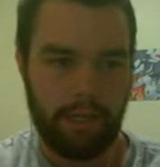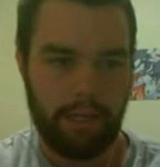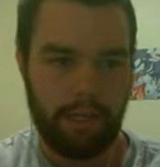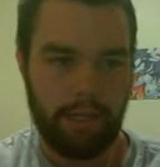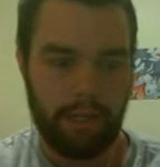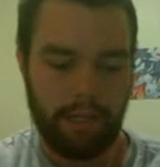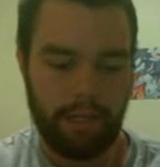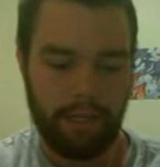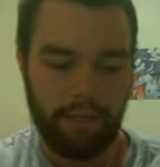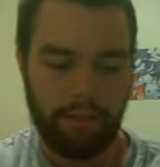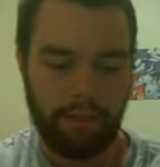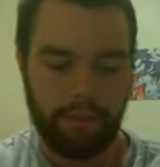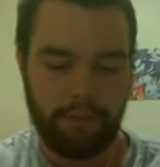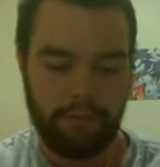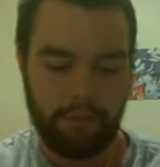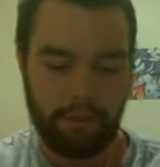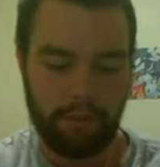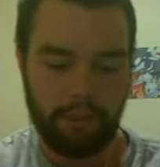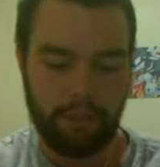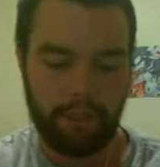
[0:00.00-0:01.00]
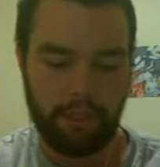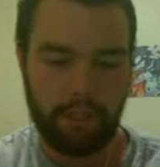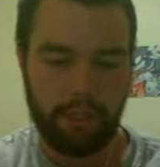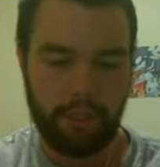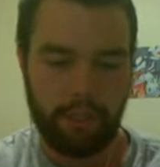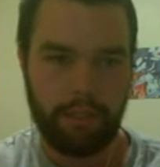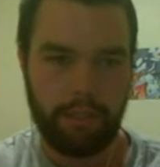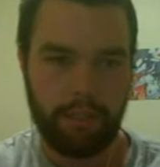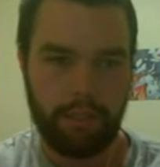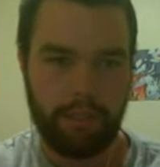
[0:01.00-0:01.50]
That was unfortunate.
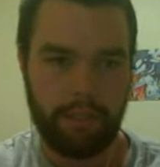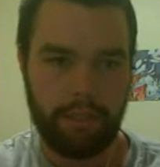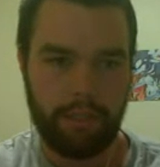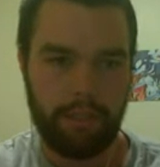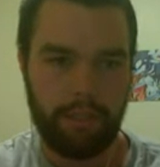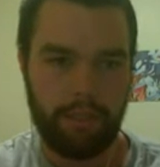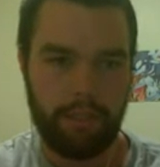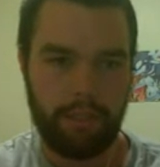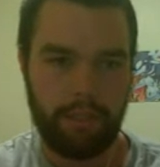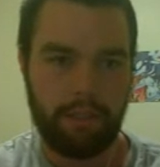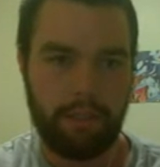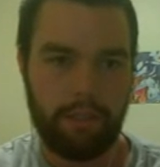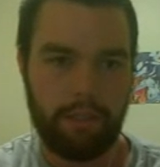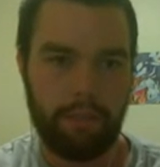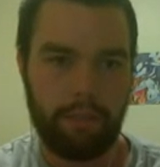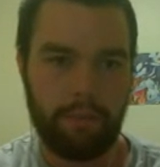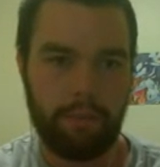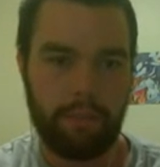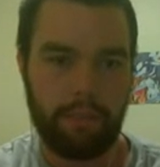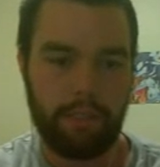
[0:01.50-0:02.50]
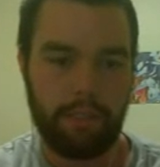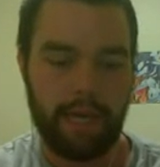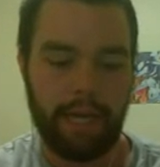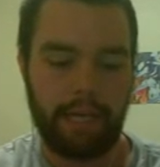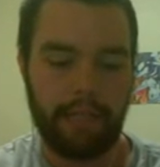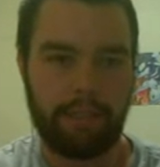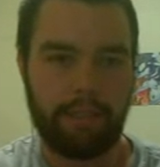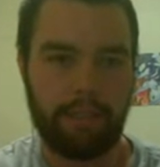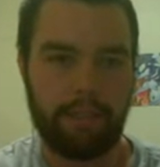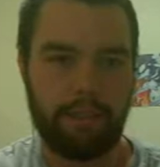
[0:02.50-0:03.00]
So he
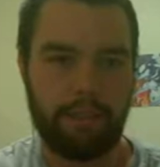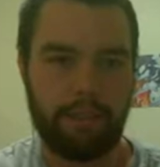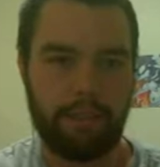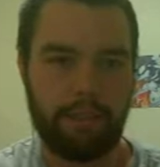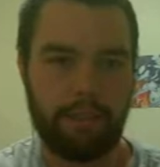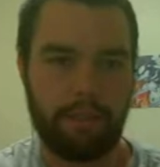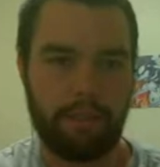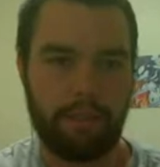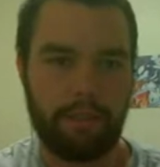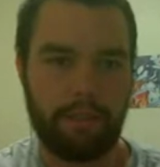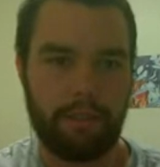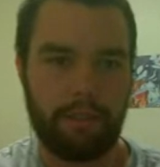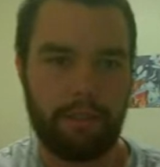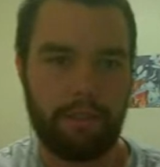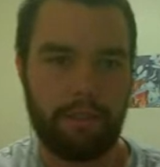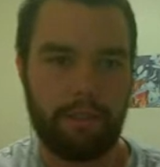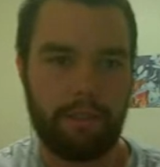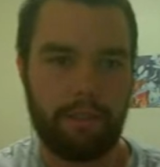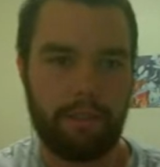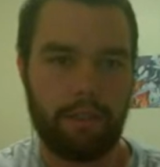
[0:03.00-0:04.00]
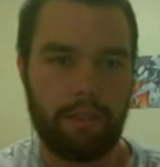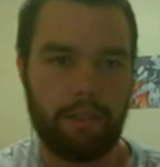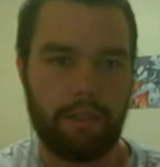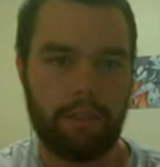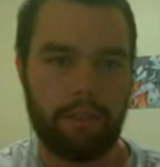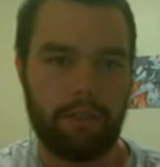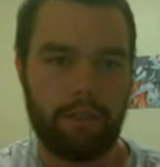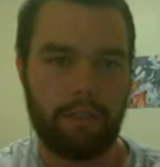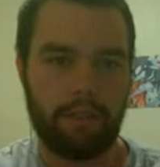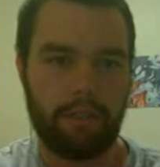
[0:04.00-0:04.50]
protects.
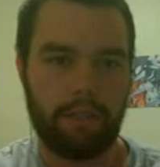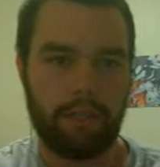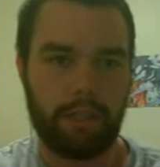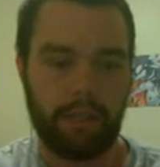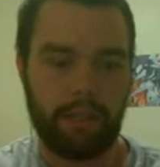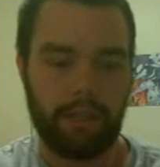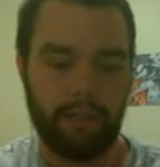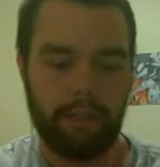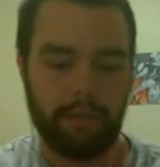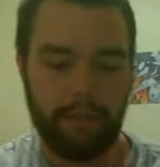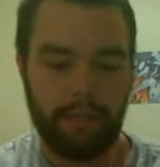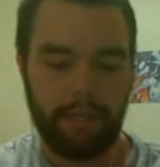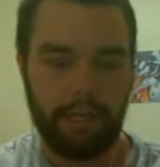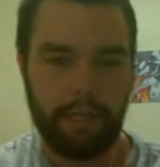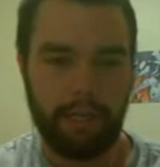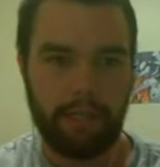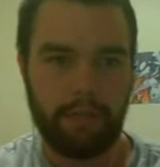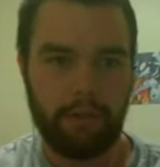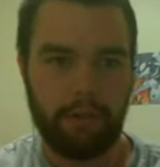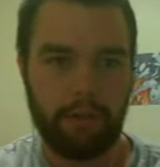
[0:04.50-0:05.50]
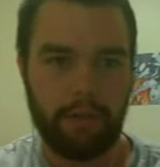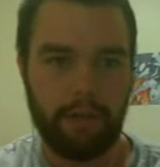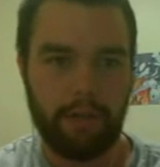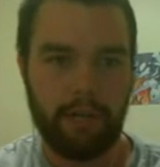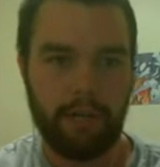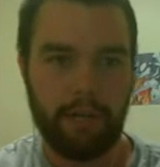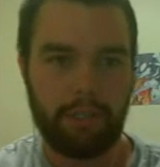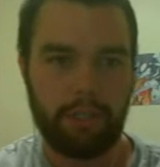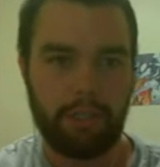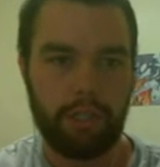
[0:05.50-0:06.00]
Just going to get off my Icicle
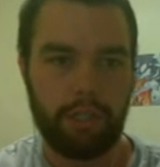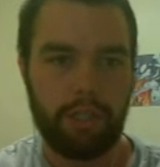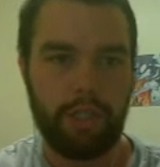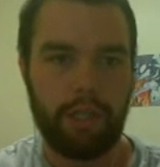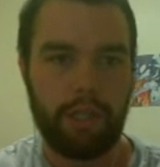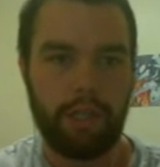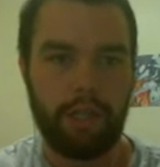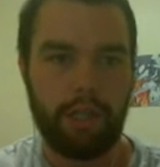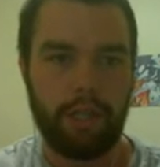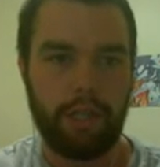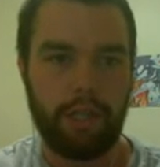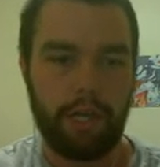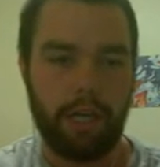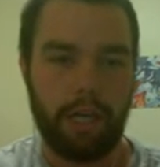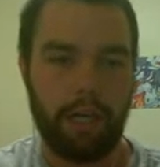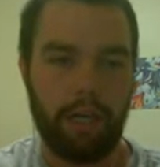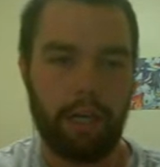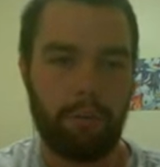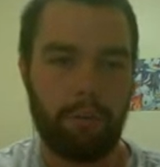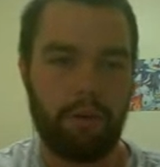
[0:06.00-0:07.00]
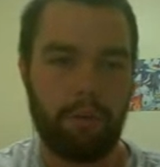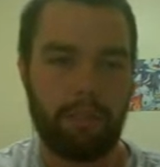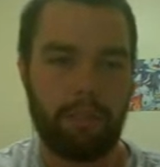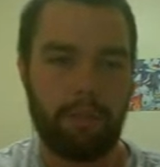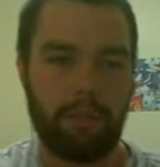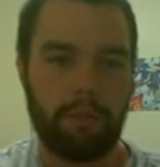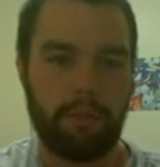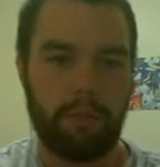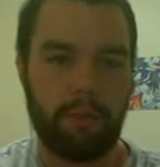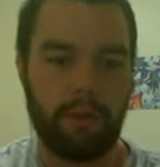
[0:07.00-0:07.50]
Crash. Pretty much need to
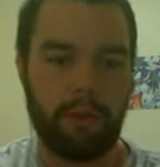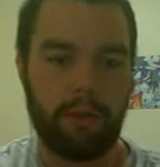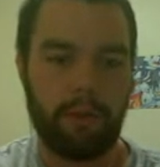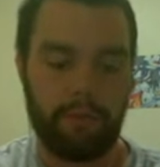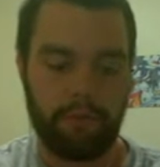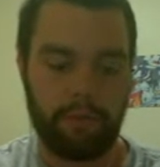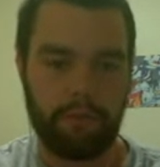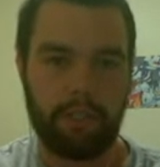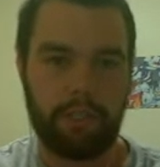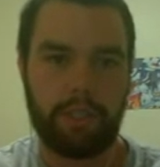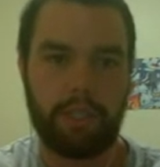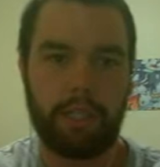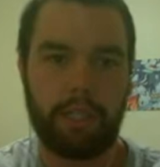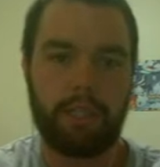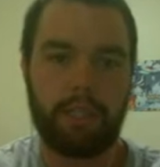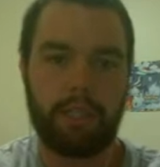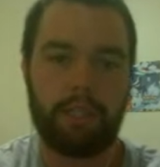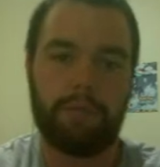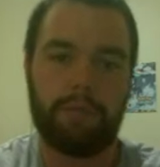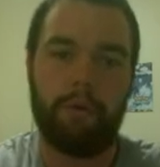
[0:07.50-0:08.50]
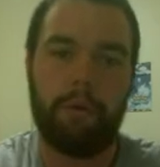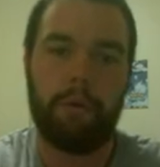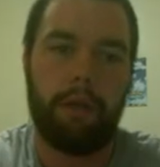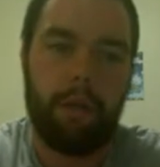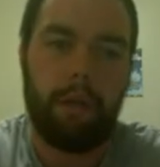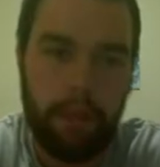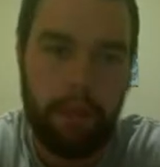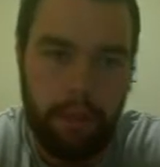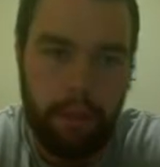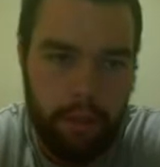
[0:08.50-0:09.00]
pray for some flinches at this point.
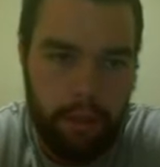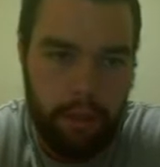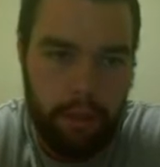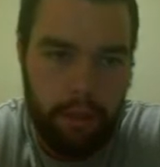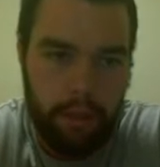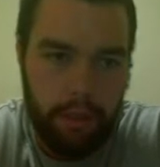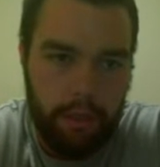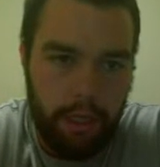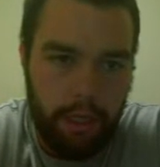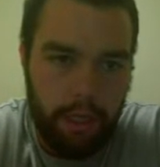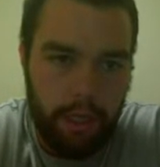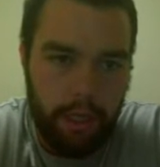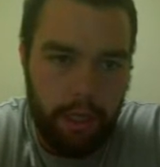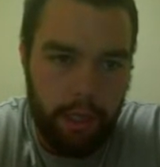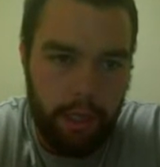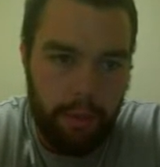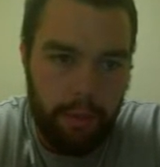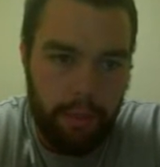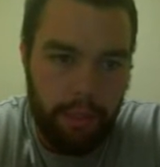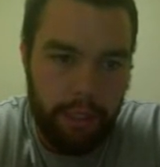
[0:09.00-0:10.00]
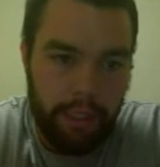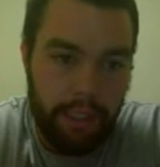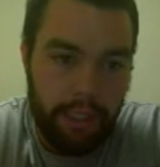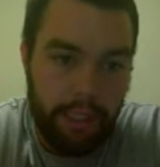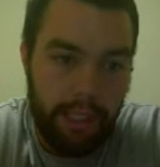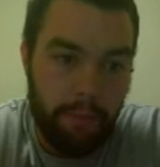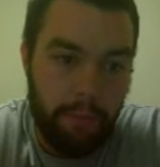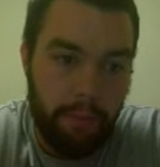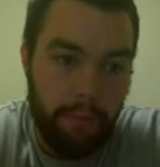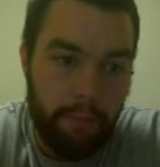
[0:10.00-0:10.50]
Unless he's
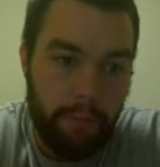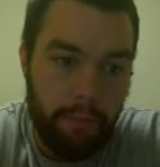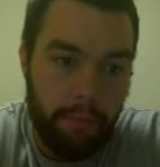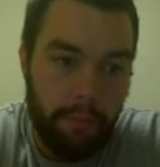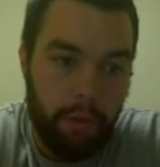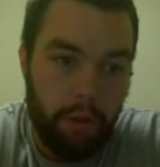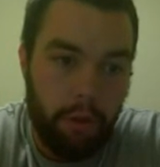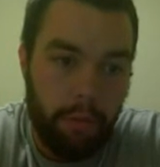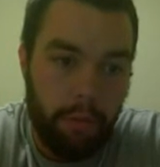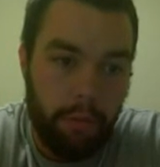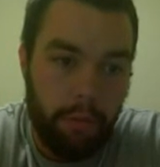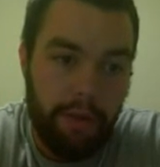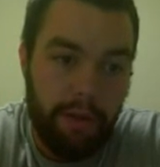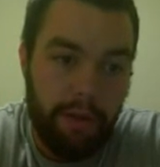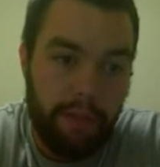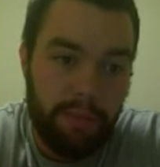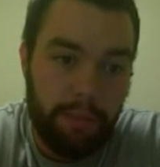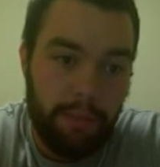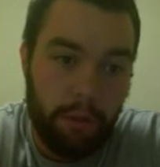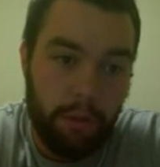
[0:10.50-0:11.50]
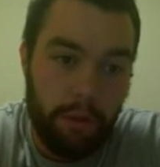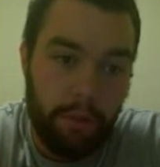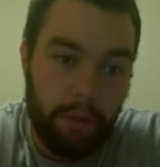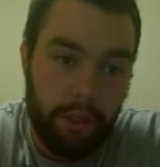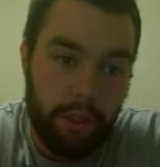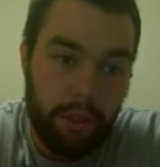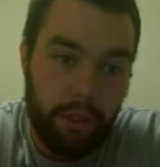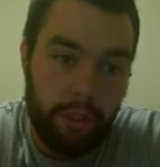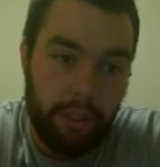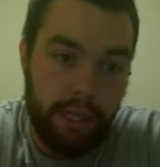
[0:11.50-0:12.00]
got bullet. If he has Bullet Punch,
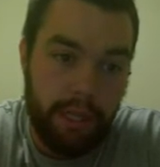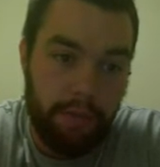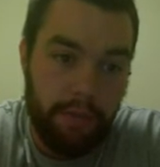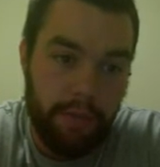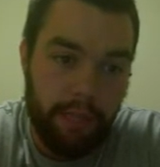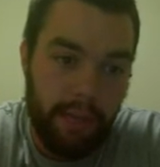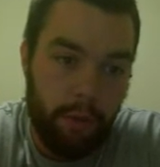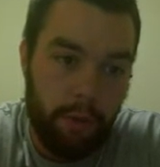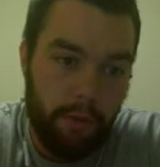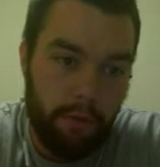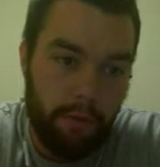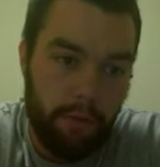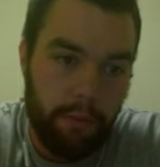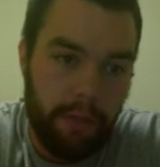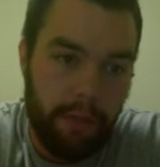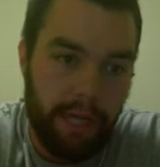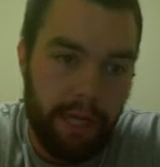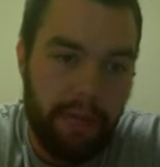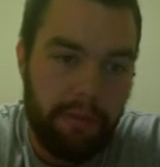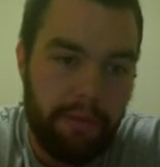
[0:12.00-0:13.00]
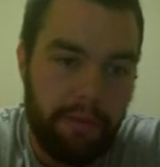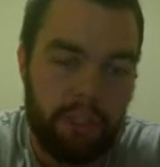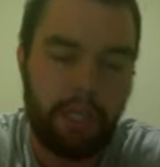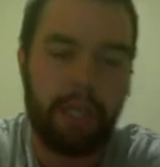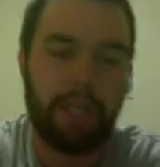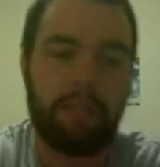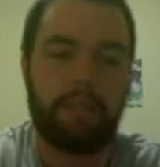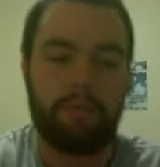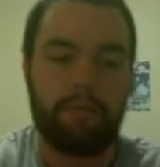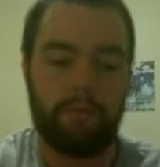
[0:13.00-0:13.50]
it's definitely game over. But I have a
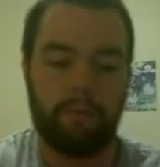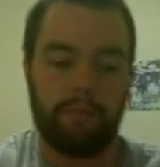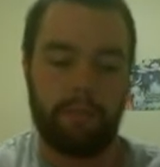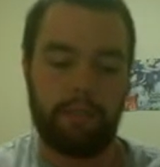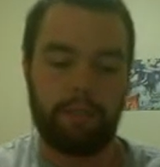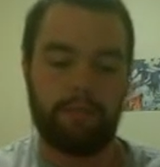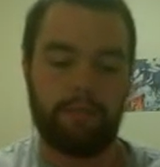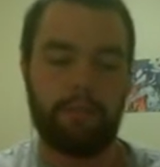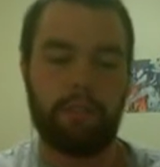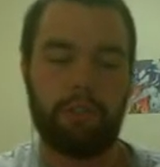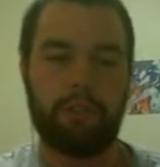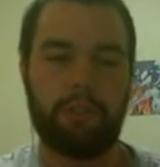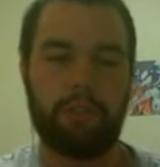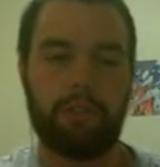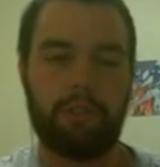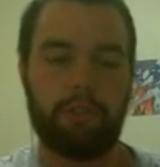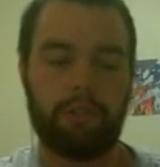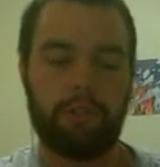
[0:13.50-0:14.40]
chance with these flinches.